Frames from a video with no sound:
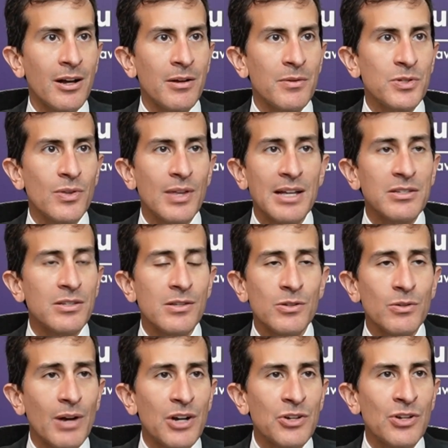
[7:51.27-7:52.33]
So that's the
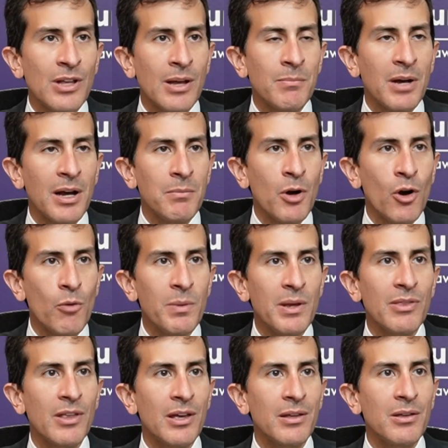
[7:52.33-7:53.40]
direction I'm
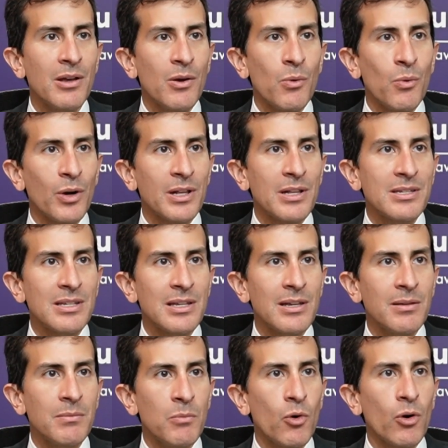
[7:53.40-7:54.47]
hoping that we're going to
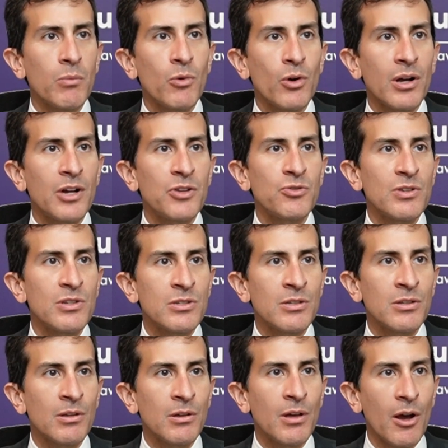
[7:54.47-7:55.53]
see more and more
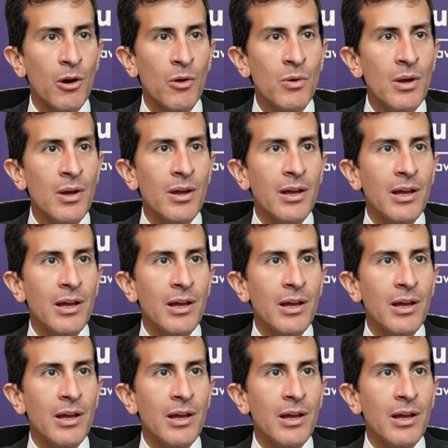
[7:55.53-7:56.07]
countries go.